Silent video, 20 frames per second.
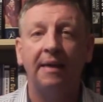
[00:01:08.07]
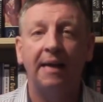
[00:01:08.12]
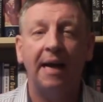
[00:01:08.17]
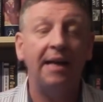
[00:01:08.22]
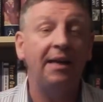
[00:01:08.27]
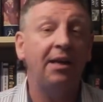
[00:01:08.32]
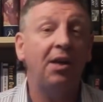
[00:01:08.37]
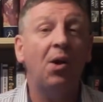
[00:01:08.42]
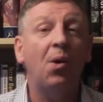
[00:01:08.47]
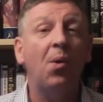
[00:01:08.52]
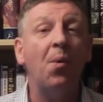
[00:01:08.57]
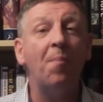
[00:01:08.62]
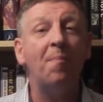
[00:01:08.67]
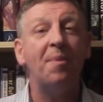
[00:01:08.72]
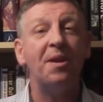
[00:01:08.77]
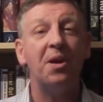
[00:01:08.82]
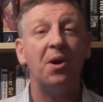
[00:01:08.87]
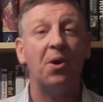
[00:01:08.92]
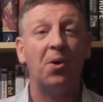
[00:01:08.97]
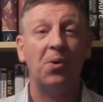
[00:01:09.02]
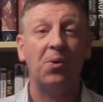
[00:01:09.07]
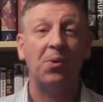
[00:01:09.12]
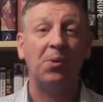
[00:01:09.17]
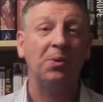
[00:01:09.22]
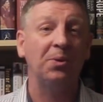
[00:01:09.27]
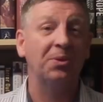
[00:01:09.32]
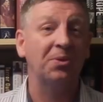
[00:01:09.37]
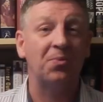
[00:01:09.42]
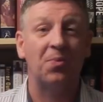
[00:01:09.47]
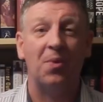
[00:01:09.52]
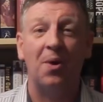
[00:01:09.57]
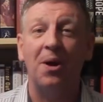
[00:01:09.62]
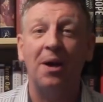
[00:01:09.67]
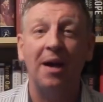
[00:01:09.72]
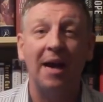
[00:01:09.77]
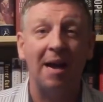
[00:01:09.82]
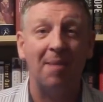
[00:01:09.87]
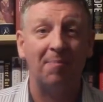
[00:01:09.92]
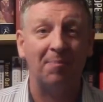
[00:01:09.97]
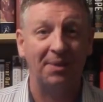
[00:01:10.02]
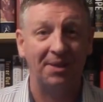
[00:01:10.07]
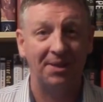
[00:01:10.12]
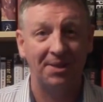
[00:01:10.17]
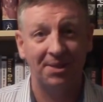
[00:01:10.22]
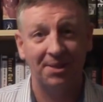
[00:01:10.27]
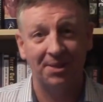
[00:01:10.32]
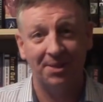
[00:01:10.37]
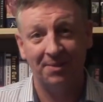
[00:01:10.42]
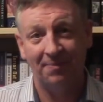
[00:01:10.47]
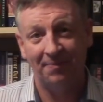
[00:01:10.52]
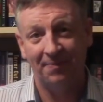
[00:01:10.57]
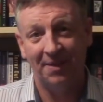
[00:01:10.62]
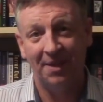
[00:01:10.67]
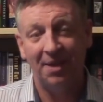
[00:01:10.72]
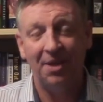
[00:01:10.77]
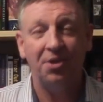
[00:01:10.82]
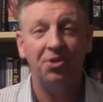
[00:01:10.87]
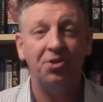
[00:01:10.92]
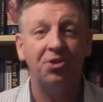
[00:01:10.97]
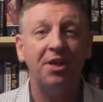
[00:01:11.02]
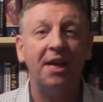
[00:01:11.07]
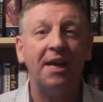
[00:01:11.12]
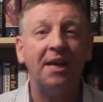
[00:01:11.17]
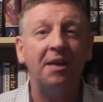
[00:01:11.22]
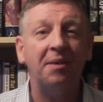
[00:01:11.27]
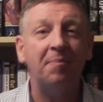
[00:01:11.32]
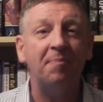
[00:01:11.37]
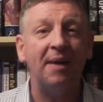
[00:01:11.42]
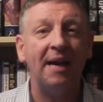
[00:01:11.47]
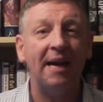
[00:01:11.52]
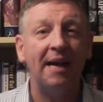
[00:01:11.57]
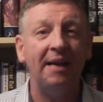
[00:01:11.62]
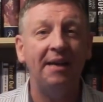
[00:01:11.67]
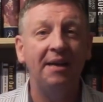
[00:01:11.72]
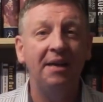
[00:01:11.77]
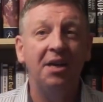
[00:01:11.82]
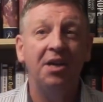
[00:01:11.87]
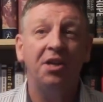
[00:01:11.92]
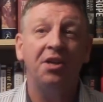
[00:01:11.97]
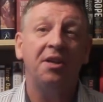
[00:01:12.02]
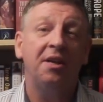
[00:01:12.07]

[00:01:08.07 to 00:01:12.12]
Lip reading: And lo and behold, what happens? Jared Batten,